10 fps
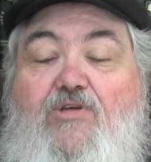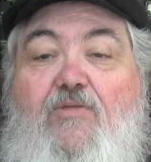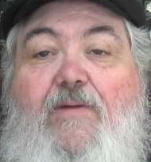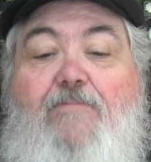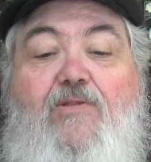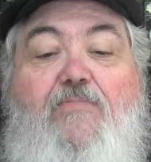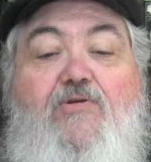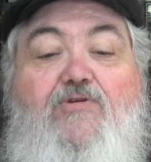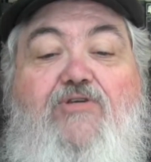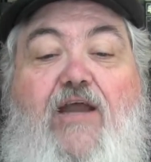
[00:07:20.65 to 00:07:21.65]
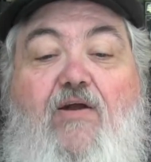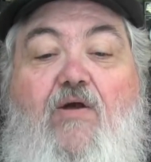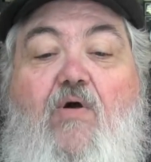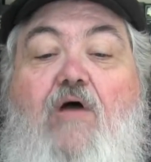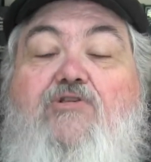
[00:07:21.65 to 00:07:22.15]
So the people that produce
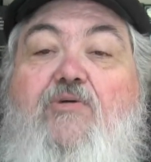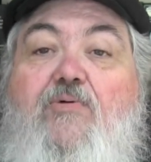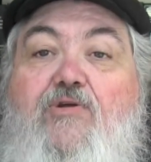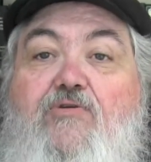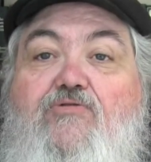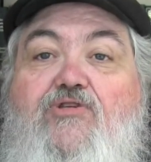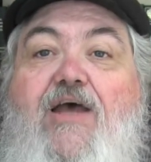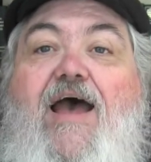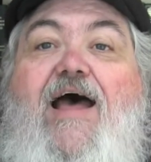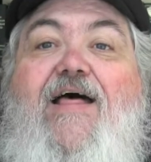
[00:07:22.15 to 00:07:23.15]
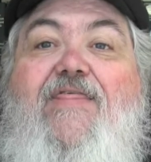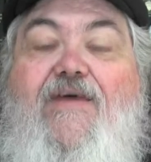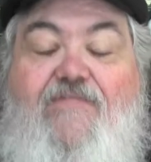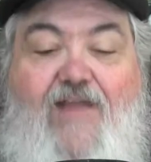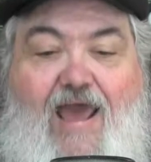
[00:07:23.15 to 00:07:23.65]
Arrow also produce
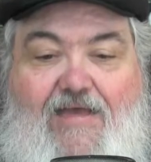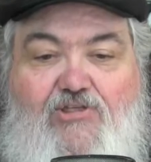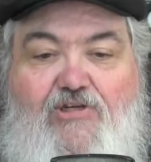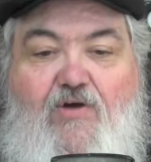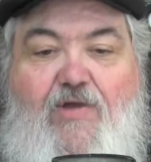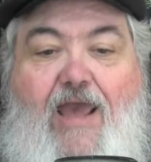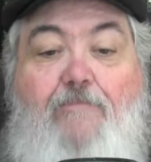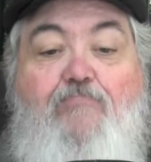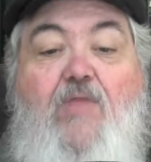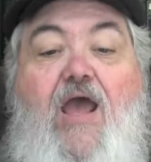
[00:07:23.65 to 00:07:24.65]
The Flash, okay?